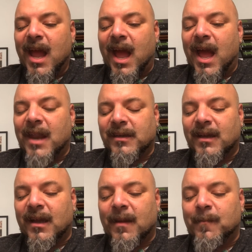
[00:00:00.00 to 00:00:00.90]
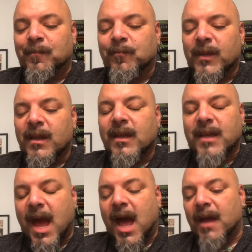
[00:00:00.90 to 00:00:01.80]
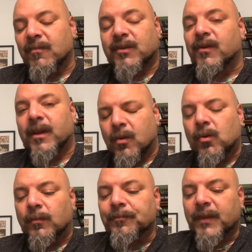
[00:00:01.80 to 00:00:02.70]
And it was really cool.